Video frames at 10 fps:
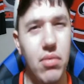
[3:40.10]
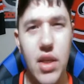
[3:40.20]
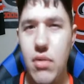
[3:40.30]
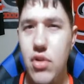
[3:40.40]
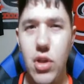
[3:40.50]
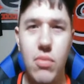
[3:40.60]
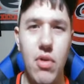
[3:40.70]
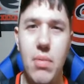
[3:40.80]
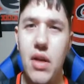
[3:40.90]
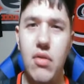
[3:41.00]
jumped right
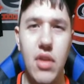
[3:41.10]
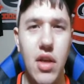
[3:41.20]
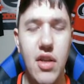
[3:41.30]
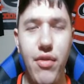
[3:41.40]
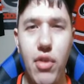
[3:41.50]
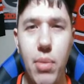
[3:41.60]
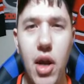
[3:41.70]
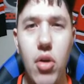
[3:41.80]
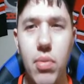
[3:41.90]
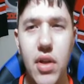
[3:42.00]
back out on the ice for the
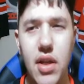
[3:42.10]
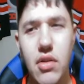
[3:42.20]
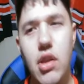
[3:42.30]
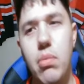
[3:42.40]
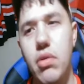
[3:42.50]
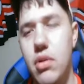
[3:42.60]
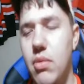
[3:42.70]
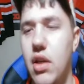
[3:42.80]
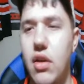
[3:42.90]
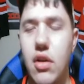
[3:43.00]
power play, and then they pulled him to
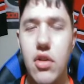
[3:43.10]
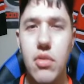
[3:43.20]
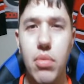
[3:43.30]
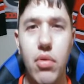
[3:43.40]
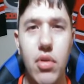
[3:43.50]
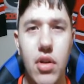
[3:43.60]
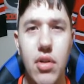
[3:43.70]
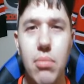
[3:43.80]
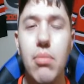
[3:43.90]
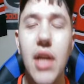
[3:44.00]
concussion protocol.
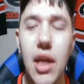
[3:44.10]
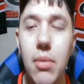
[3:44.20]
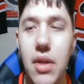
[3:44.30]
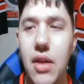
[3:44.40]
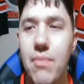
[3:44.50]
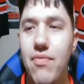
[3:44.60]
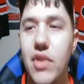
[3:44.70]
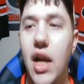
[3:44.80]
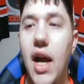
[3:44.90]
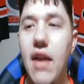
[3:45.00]
And maybe,
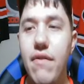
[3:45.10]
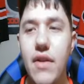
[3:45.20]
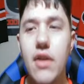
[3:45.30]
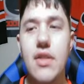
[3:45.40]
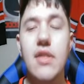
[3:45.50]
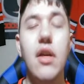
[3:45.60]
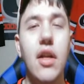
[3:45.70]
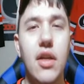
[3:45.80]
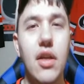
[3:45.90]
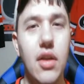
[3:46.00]
I figure it's not a
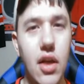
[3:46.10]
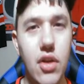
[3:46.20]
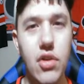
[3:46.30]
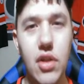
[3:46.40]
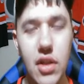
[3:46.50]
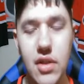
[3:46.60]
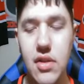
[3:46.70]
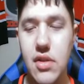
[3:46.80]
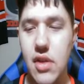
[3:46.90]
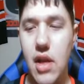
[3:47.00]
concussion.
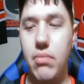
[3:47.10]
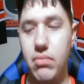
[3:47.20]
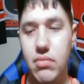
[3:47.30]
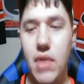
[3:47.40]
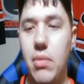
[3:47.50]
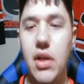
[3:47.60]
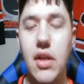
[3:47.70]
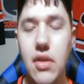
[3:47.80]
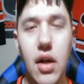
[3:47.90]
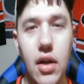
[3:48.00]
I'm not a
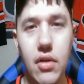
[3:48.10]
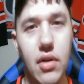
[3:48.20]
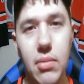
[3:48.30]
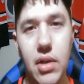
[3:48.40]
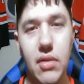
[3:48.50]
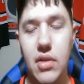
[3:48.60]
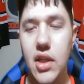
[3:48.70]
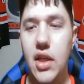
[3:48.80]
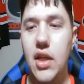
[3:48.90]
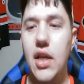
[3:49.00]
doctor. I'm not
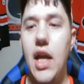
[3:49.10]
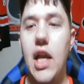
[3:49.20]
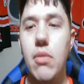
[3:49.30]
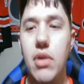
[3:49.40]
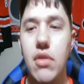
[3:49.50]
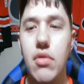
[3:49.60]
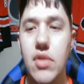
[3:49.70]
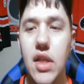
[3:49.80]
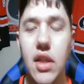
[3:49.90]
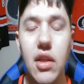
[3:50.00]
anybody who knows
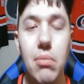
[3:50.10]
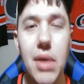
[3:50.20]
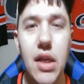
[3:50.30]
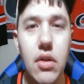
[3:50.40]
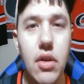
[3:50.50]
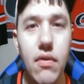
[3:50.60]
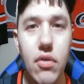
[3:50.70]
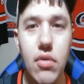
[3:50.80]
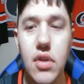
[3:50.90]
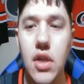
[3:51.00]
anything medically, of
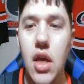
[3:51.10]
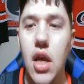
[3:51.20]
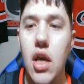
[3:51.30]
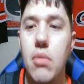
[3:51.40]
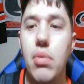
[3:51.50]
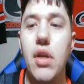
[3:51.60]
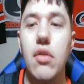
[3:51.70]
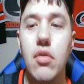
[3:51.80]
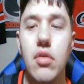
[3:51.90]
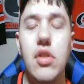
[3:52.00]
course. But
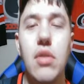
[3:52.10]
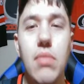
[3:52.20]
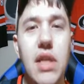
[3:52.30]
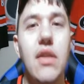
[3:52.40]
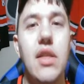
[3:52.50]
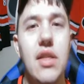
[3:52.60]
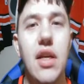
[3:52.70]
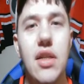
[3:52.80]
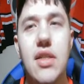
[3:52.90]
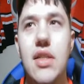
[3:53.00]
to me, this
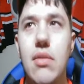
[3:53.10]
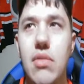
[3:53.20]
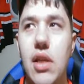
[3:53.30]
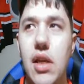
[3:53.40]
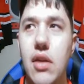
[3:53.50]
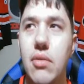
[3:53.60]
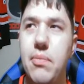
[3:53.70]
kind of seemed like